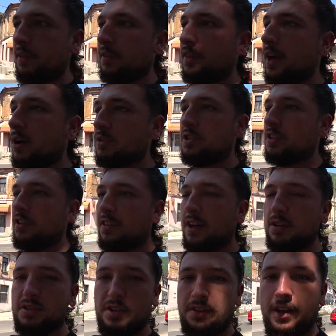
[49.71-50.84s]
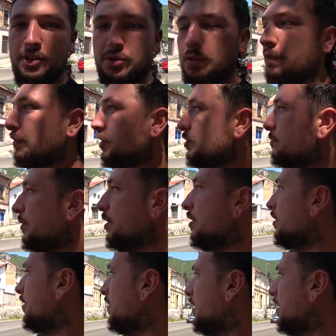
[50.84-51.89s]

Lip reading: thousands of reviews, but